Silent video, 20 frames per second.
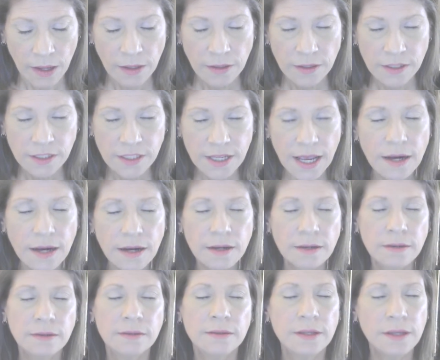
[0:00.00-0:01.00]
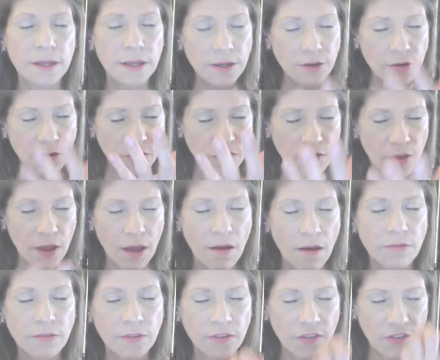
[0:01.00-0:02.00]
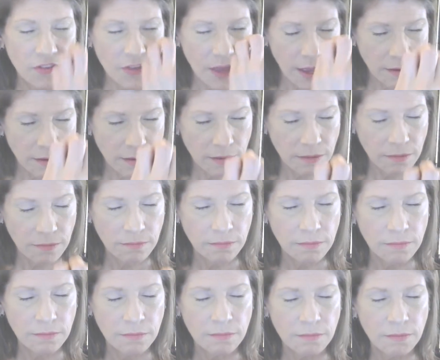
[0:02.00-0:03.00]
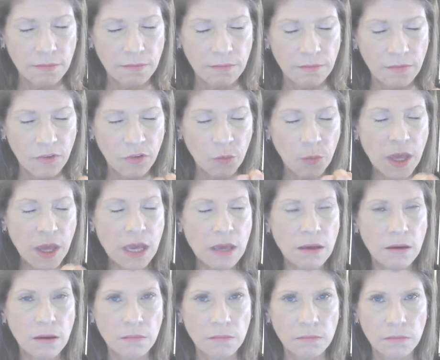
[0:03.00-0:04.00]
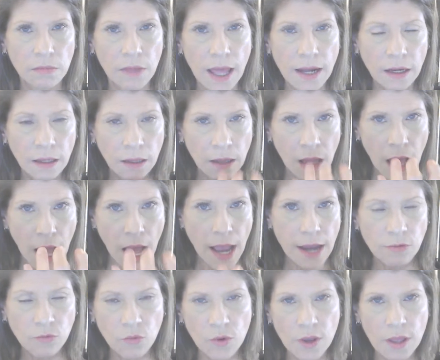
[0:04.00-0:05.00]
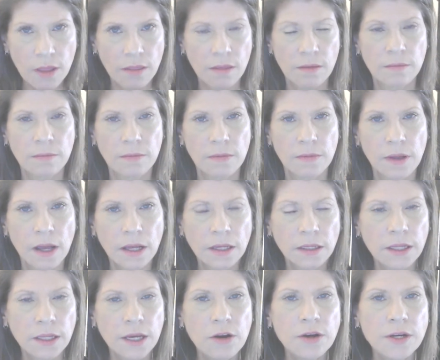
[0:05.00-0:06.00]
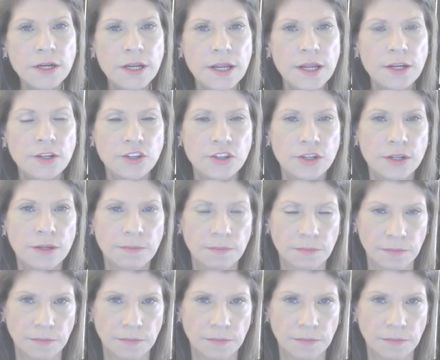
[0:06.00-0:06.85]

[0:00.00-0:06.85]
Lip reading: Set in yourself, speak, and align with a clear intention